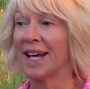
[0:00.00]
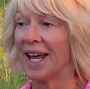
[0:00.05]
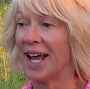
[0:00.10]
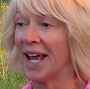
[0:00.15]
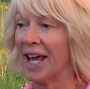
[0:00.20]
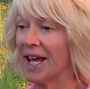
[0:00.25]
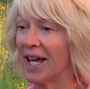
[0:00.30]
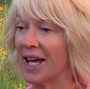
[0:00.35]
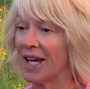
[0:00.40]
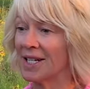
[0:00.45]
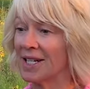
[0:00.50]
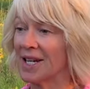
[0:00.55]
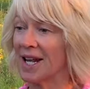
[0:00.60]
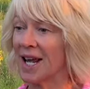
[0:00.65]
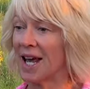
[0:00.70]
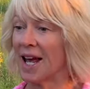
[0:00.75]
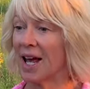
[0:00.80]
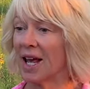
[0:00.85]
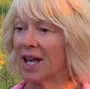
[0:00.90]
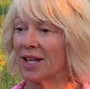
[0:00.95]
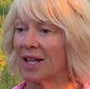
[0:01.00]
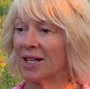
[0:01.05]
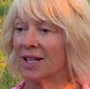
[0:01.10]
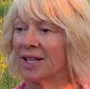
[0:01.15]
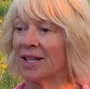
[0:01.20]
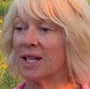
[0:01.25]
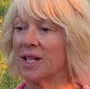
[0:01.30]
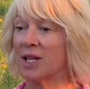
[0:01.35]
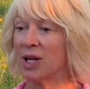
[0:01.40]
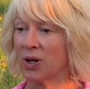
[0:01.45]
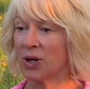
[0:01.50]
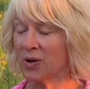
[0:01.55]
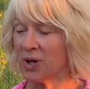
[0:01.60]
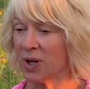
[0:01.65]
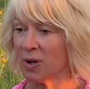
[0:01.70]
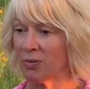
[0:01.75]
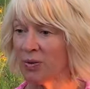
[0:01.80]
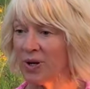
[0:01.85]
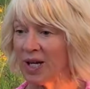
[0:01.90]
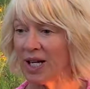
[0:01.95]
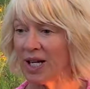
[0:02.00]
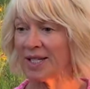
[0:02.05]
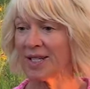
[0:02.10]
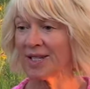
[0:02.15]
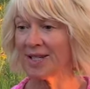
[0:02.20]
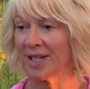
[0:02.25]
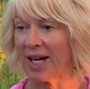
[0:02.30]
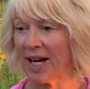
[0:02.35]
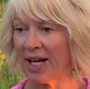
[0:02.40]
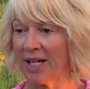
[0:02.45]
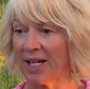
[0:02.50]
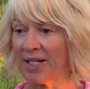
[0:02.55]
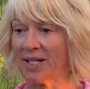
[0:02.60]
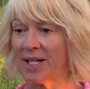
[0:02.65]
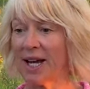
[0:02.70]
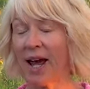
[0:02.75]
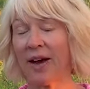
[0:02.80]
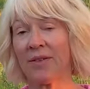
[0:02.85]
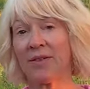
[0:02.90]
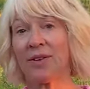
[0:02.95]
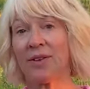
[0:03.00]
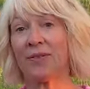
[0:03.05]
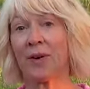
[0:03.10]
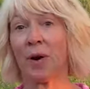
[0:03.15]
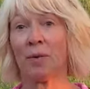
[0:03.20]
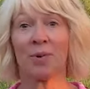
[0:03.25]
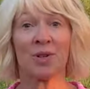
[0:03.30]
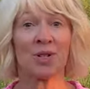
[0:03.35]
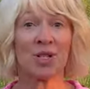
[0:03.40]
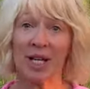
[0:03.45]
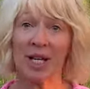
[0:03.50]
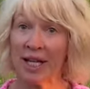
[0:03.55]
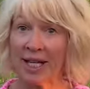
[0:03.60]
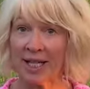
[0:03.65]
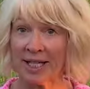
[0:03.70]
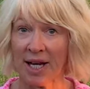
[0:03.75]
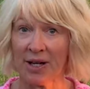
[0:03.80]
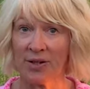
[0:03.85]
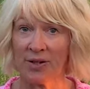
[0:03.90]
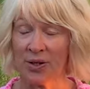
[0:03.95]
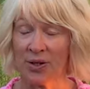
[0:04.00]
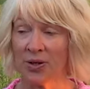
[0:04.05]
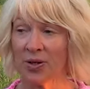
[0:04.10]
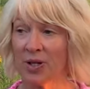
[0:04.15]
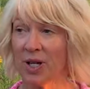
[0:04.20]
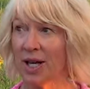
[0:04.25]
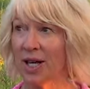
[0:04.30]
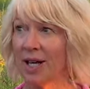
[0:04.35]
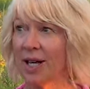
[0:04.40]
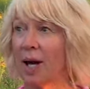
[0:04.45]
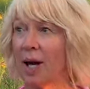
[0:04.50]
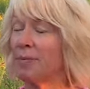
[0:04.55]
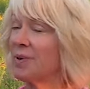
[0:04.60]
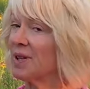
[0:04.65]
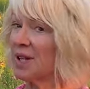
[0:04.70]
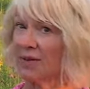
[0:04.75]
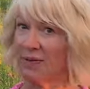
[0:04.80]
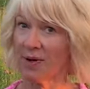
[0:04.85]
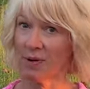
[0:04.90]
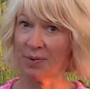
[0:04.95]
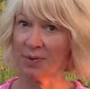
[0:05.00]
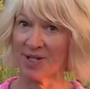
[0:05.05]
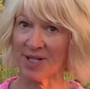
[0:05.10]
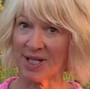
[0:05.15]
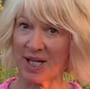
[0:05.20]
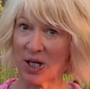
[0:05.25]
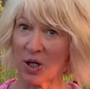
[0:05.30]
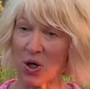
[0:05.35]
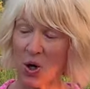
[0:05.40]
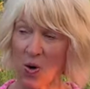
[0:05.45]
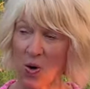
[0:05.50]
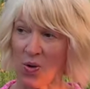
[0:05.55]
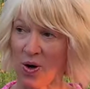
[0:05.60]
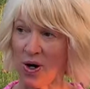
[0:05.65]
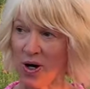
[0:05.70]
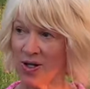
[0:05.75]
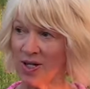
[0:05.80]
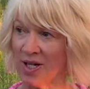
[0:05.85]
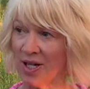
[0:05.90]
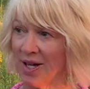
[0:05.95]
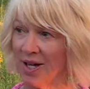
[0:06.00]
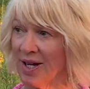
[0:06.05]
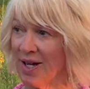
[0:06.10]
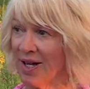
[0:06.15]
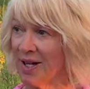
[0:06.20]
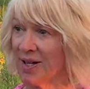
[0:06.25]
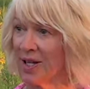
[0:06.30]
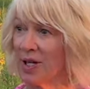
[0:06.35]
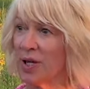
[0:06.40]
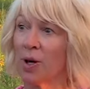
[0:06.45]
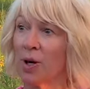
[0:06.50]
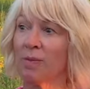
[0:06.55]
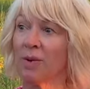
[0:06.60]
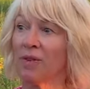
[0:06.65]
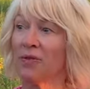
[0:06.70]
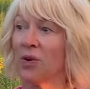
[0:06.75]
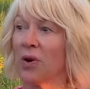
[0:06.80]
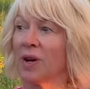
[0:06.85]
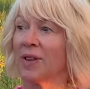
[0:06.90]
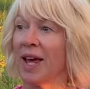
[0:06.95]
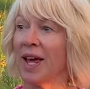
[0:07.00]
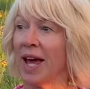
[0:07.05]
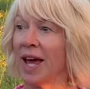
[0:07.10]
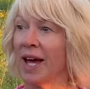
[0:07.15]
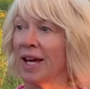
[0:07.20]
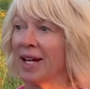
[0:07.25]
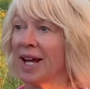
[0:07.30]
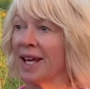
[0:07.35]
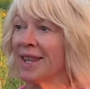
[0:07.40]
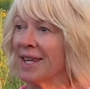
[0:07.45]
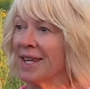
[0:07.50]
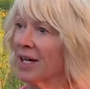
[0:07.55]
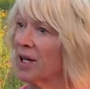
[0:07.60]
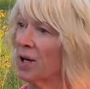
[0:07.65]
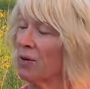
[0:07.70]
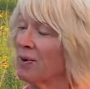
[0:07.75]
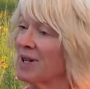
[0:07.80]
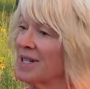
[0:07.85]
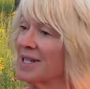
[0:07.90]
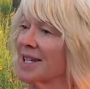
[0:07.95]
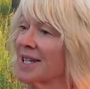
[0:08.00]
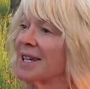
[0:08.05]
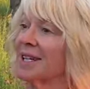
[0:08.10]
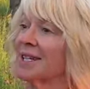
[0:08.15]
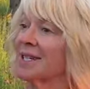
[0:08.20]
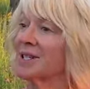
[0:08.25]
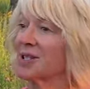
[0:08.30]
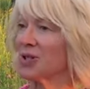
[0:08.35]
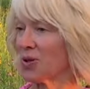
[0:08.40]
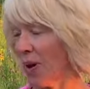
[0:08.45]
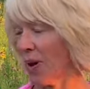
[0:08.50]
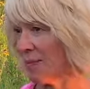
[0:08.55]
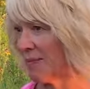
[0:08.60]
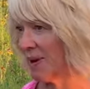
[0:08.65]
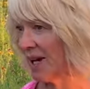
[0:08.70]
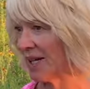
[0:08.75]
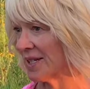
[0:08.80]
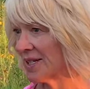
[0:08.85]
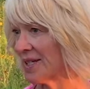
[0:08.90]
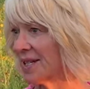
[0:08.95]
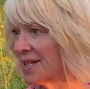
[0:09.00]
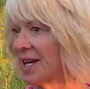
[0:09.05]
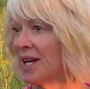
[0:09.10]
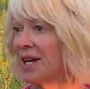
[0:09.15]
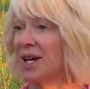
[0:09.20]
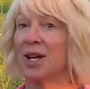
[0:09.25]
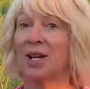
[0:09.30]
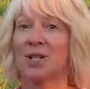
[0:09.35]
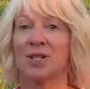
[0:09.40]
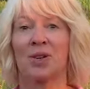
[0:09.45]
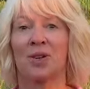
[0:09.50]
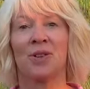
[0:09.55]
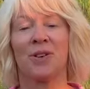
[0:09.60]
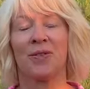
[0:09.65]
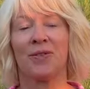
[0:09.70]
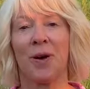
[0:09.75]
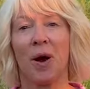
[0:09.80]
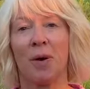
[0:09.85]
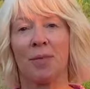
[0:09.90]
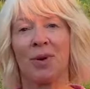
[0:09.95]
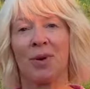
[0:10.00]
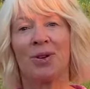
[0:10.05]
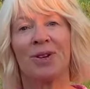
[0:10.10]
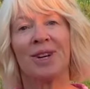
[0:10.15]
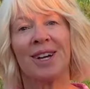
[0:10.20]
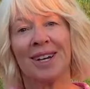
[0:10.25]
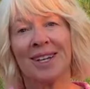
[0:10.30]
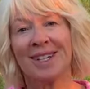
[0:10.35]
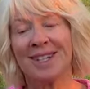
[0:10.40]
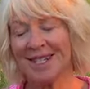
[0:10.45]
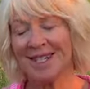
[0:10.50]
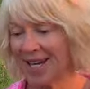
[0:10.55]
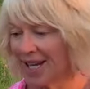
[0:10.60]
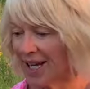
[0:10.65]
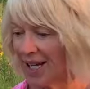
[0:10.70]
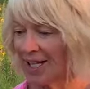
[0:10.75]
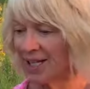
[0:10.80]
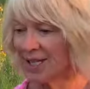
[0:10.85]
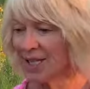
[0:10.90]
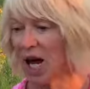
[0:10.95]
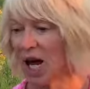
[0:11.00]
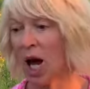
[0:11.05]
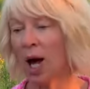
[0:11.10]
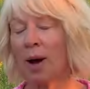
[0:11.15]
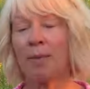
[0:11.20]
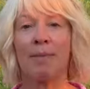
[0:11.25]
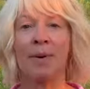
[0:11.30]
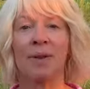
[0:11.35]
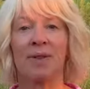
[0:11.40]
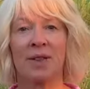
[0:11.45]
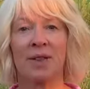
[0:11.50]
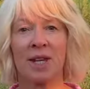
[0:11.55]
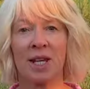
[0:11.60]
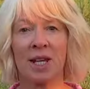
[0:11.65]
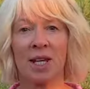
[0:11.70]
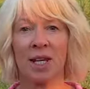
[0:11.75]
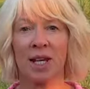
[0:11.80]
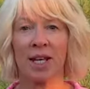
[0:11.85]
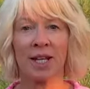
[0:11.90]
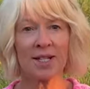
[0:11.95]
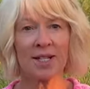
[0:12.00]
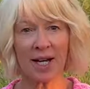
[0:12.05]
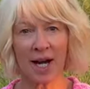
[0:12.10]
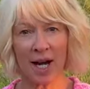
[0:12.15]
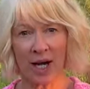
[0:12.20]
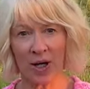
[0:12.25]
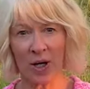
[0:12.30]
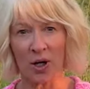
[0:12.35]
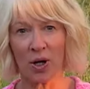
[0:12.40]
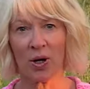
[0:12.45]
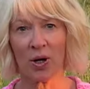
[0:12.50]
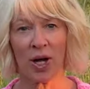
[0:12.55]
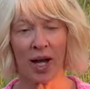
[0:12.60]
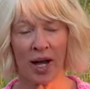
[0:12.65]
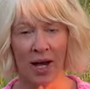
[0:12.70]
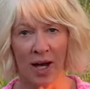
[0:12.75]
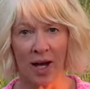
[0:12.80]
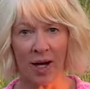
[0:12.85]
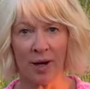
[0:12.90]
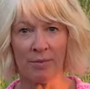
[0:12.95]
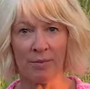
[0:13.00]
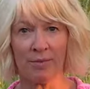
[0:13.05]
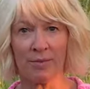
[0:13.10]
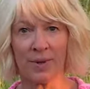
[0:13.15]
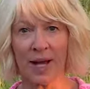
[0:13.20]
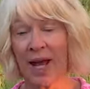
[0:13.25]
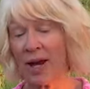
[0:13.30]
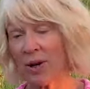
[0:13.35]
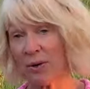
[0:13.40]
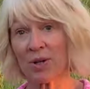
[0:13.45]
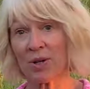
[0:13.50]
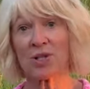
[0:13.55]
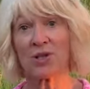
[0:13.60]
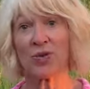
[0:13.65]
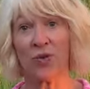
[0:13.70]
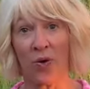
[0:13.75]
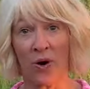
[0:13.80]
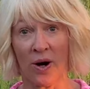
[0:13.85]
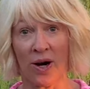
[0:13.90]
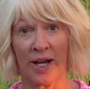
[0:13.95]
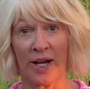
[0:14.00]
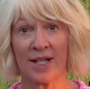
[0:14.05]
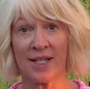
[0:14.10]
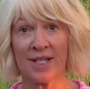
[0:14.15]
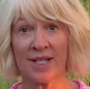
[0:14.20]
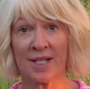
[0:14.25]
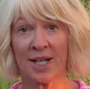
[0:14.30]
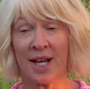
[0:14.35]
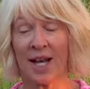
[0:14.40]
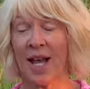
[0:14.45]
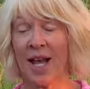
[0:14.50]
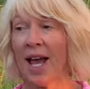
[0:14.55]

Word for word: And the year that we decided to have the farmer till it under, I believe it was in corn. The year before that, I think it was in soybeans. So the farmer tilled up the entire um, acreage for us,